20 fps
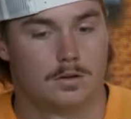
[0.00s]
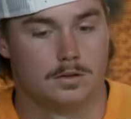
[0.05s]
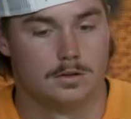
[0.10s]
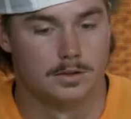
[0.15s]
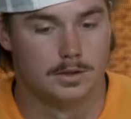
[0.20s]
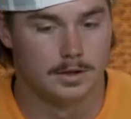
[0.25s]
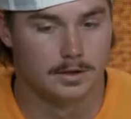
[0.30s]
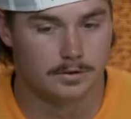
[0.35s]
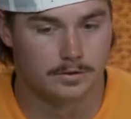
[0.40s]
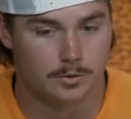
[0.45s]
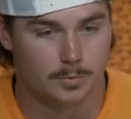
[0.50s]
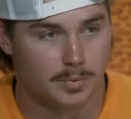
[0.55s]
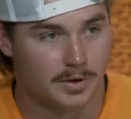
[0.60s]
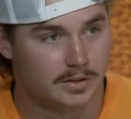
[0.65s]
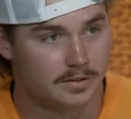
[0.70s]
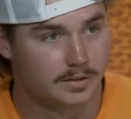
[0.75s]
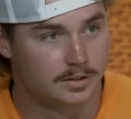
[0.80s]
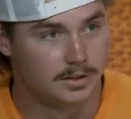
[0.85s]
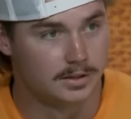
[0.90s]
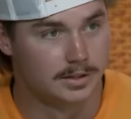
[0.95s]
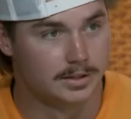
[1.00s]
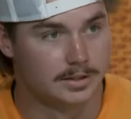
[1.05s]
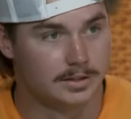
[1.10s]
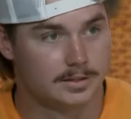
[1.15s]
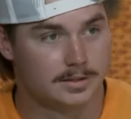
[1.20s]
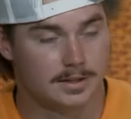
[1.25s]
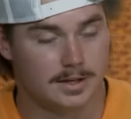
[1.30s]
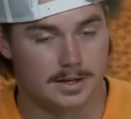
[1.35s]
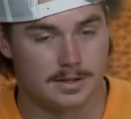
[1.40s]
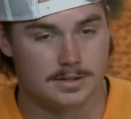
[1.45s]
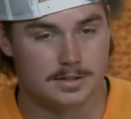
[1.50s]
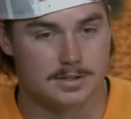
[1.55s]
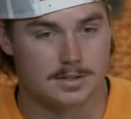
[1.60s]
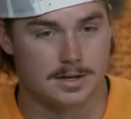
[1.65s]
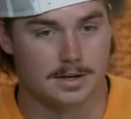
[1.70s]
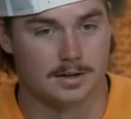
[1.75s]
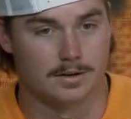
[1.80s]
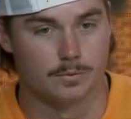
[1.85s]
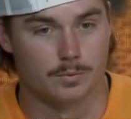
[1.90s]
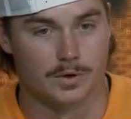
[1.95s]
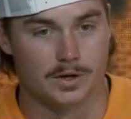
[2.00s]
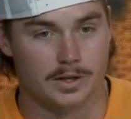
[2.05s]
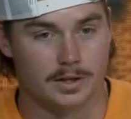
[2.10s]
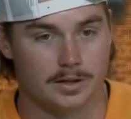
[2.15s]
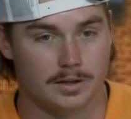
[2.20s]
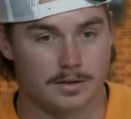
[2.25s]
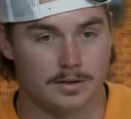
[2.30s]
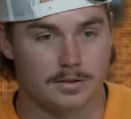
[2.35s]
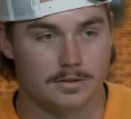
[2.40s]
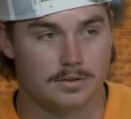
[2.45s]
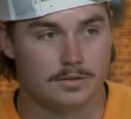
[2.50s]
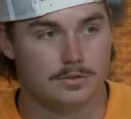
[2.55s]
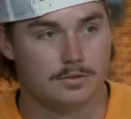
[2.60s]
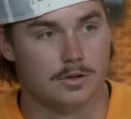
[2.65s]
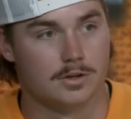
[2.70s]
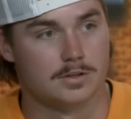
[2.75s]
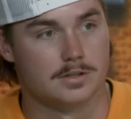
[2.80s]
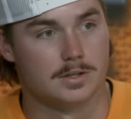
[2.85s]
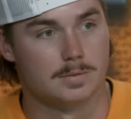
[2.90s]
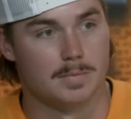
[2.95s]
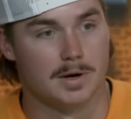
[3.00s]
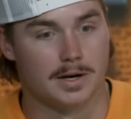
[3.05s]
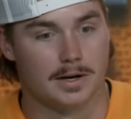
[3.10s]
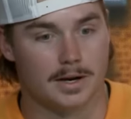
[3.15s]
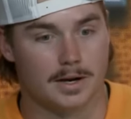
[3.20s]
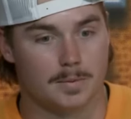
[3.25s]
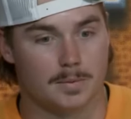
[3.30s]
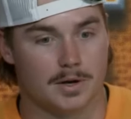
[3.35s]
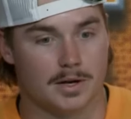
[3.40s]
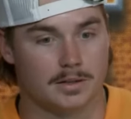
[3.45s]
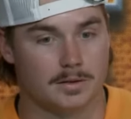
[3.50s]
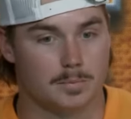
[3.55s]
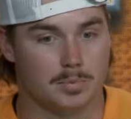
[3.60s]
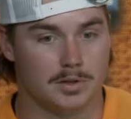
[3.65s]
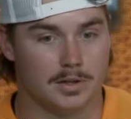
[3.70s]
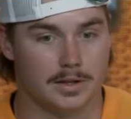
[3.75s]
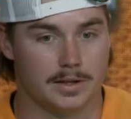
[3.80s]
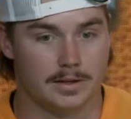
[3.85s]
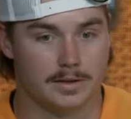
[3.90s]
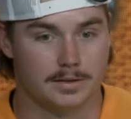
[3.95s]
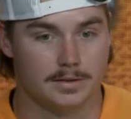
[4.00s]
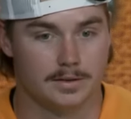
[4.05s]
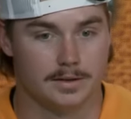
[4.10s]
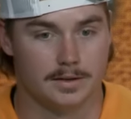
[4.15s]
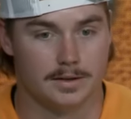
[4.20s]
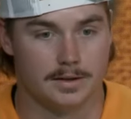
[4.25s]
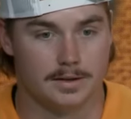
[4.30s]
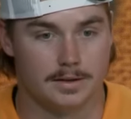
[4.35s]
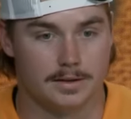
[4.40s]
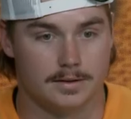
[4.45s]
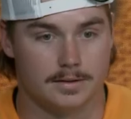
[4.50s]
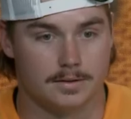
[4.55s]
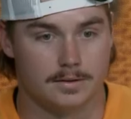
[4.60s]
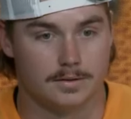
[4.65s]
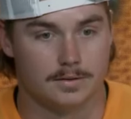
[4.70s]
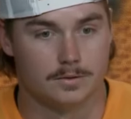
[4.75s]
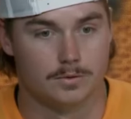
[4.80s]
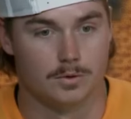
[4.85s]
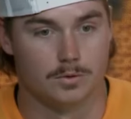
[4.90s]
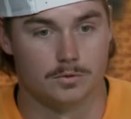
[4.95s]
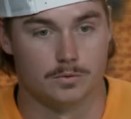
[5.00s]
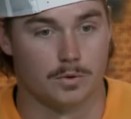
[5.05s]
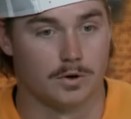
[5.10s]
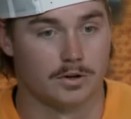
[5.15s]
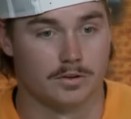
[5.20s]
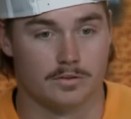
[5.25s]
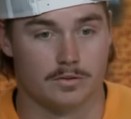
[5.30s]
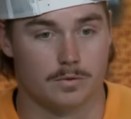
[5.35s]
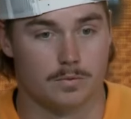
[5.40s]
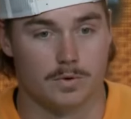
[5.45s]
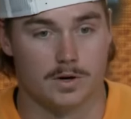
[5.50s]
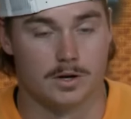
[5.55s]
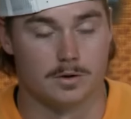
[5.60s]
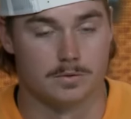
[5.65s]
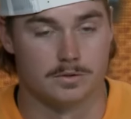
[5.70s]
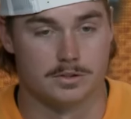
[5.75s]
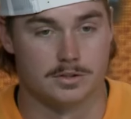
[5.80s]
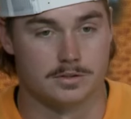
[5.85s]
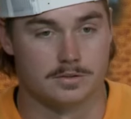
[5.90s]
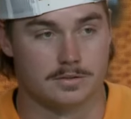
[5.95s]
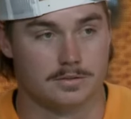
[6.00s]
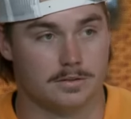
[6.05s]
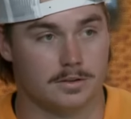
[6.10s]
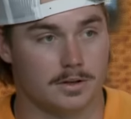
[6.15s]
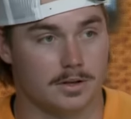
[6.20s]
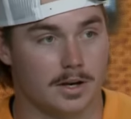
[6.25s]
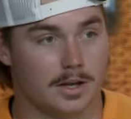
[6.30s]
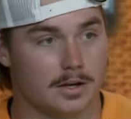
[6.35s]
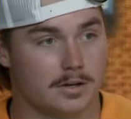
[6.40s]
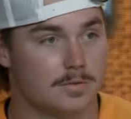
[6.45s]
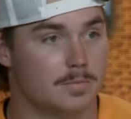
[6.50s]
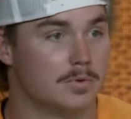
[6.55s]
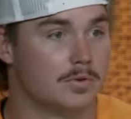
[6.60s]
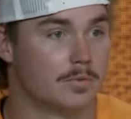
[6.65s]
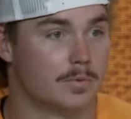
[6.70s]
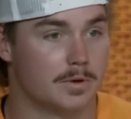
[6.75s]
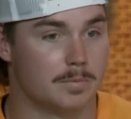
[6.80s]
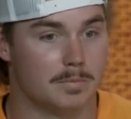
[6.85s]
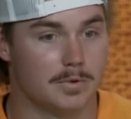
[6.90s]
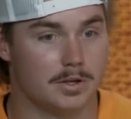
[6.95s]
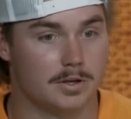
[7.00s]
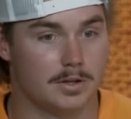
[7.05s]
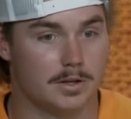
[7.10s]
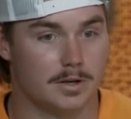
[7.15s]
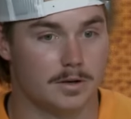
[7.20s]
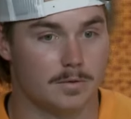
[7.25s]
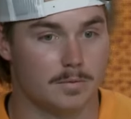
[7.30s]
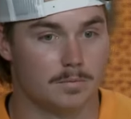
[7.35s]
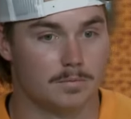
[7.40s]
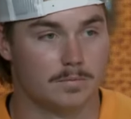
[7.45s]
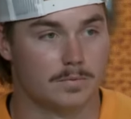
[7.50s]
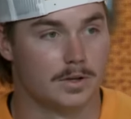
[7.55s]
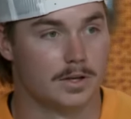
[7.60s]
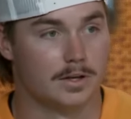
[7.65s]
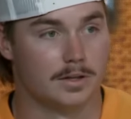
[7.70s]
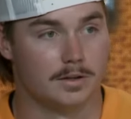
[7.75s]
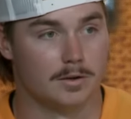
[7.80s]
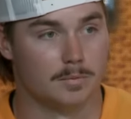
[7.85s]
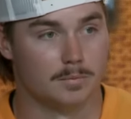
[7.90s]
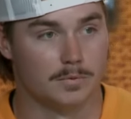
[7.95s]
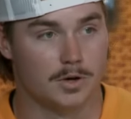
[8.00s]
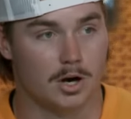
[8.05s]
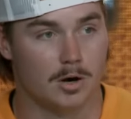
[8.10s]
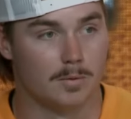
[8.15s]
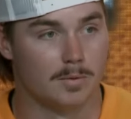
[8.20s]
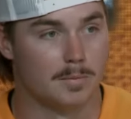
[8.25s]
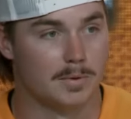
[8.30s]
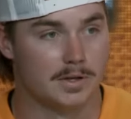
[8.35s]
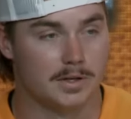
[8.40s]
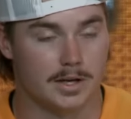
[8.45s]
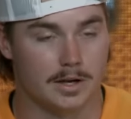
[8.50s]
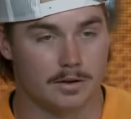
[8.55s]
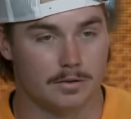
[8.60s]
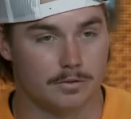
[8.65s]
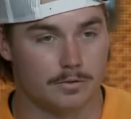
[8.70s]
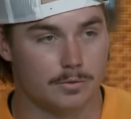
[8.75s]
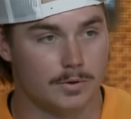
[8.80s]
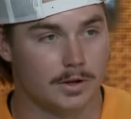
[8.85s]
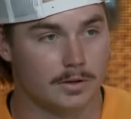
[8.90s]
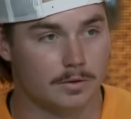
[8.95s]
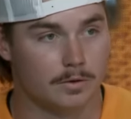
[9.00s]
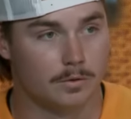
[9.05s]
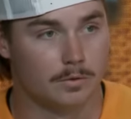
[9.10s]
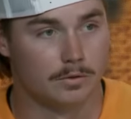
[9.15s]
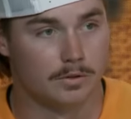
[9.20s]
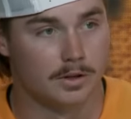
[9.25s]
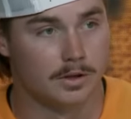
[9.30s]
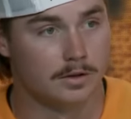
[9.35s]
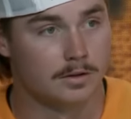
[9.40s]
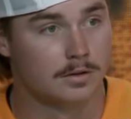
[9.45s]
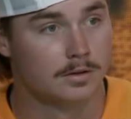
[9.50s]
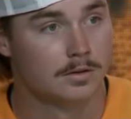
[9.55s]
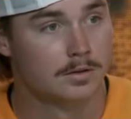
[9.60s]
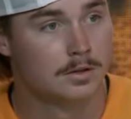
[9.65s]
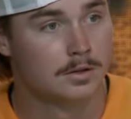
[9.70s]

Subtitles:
Yeah, so basically I just kind of went in trusting my guy behind the plate. And what was working so well was just the connection between me and him calming me down throughout the whole thing.